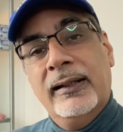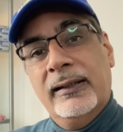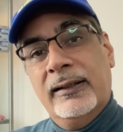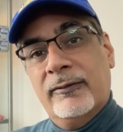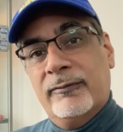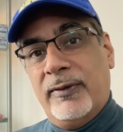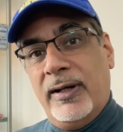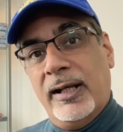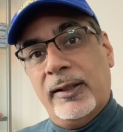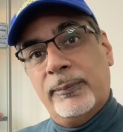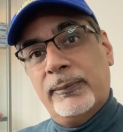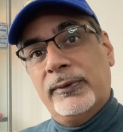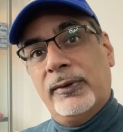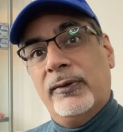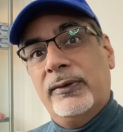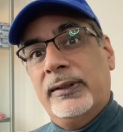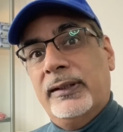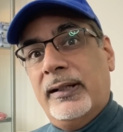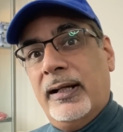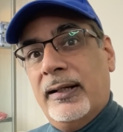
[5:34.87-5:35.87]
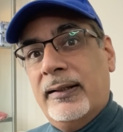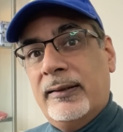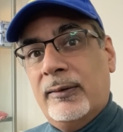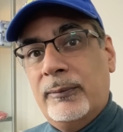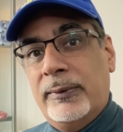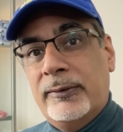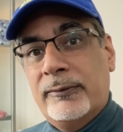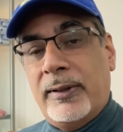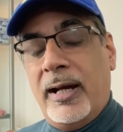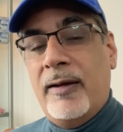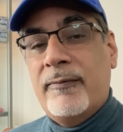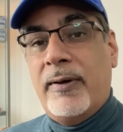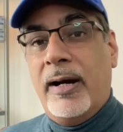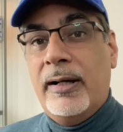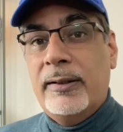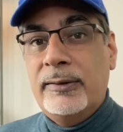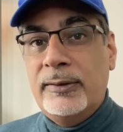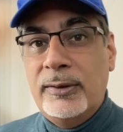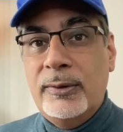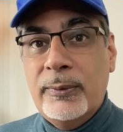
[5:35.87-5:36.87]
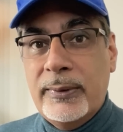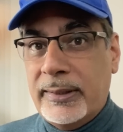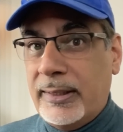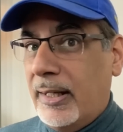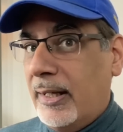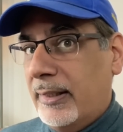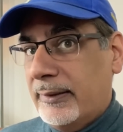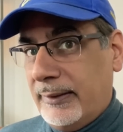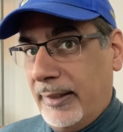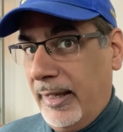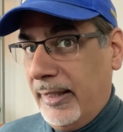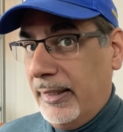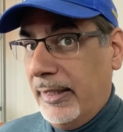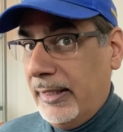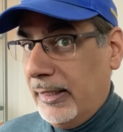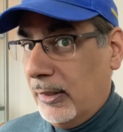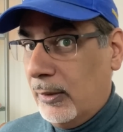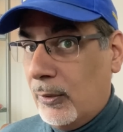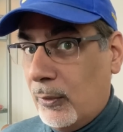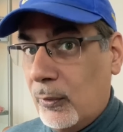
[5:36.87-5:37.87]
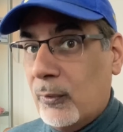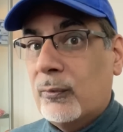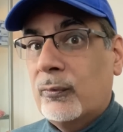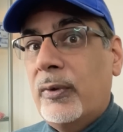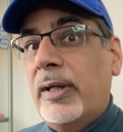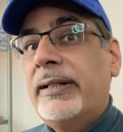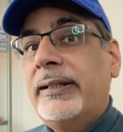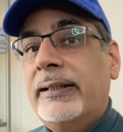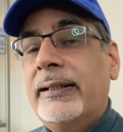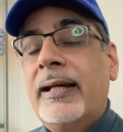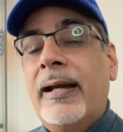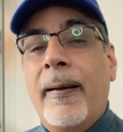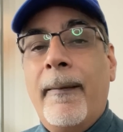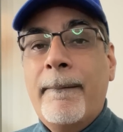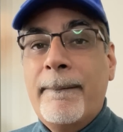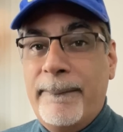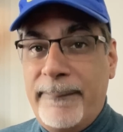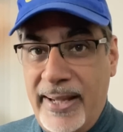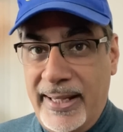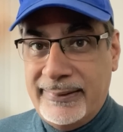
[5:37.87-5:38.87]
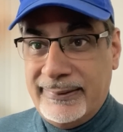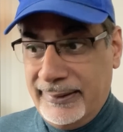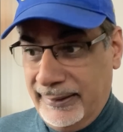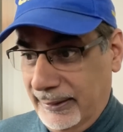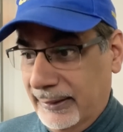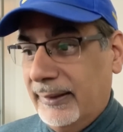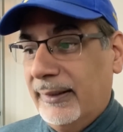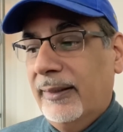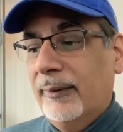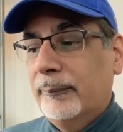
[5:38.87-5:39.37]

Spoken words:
The vast majority of cars that we drive are newer cars, and they are already better.